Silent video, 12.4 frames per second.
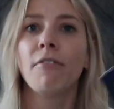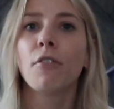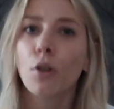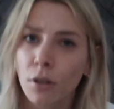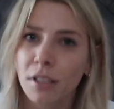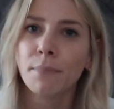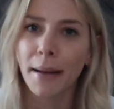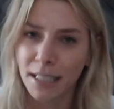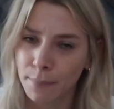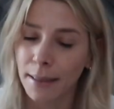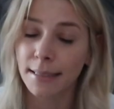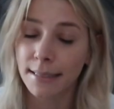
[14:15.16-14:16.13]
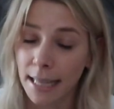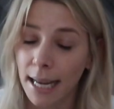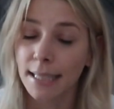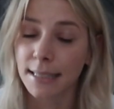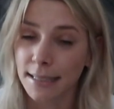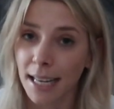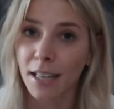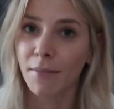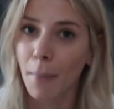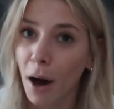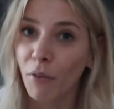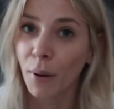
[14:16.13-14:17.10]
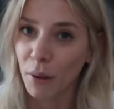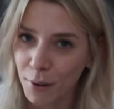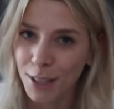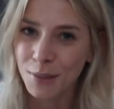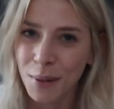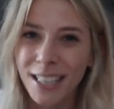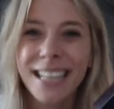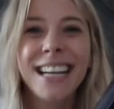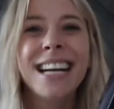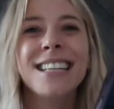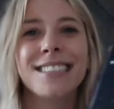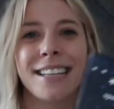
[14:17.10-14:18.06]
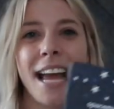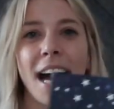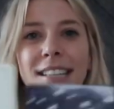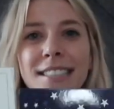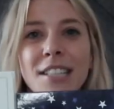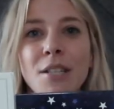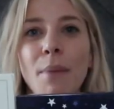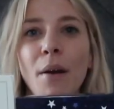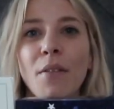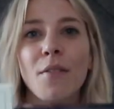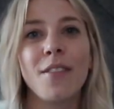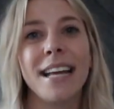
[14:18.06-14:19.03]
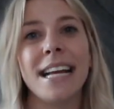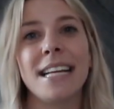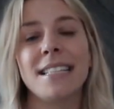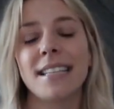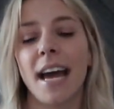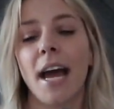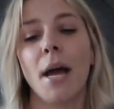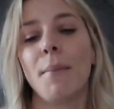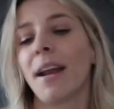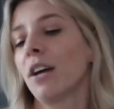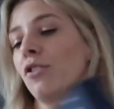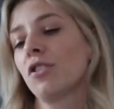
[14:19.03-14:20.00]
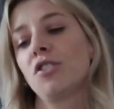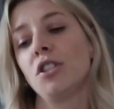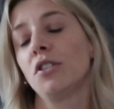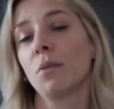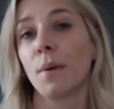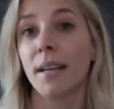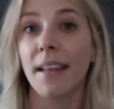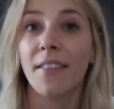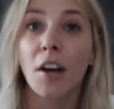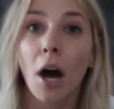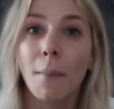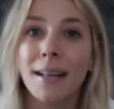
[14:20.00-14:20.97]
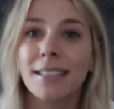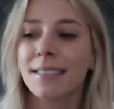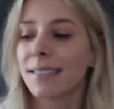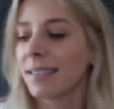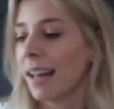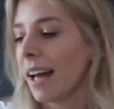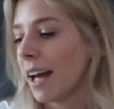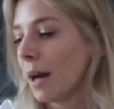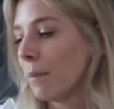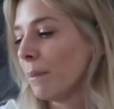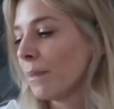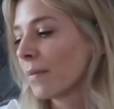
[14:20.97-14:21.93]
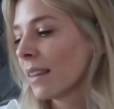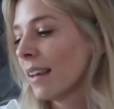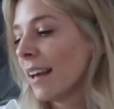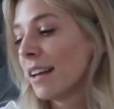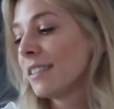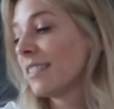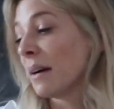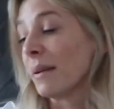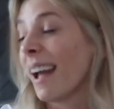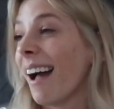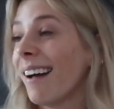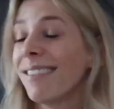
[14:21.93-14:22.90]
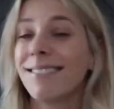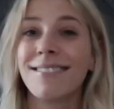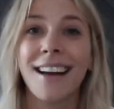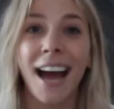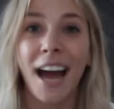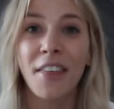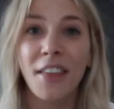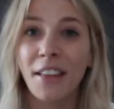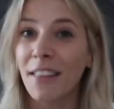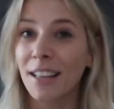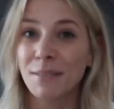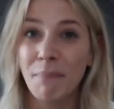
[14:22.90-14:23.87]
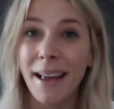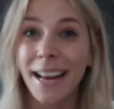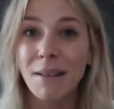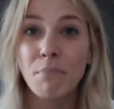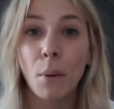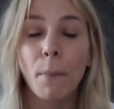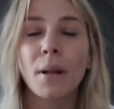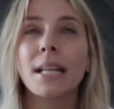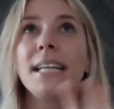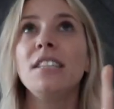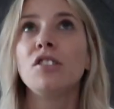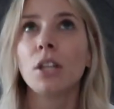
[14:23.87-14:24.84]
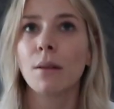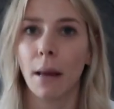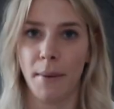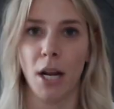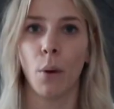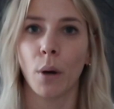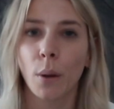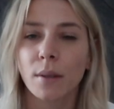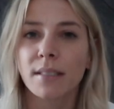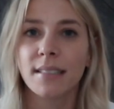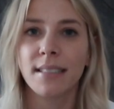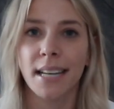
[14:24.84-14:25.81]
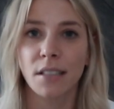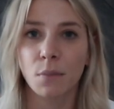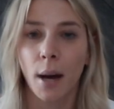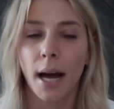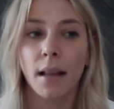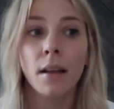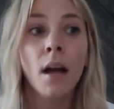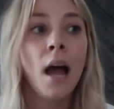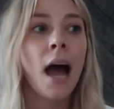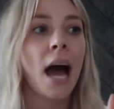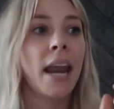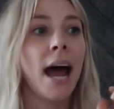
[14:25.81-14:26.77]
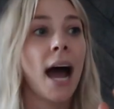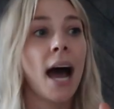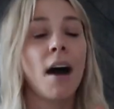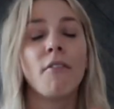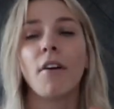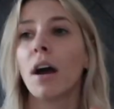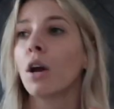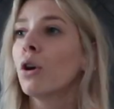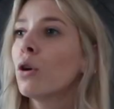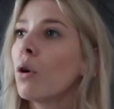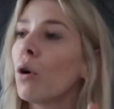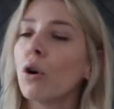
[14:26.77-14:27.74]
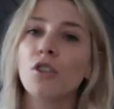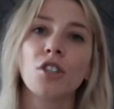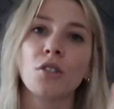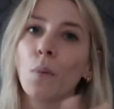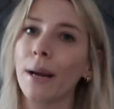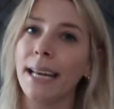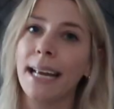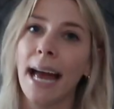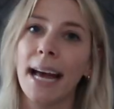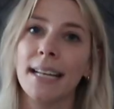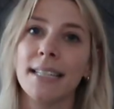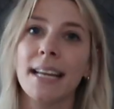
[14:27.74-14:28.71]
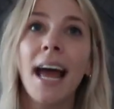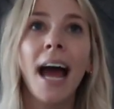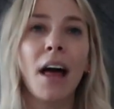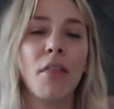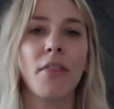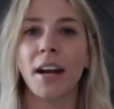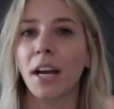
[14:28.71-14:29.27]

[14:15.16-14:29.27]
full Spacemasks set. As I said, I'm halfway through this one. So yeah, I'll send you both of these, and I'll just choose someone in the comments. So yeah, I think that's me, but please do let me know what you want to see as well, and have a gorgeous weekend. And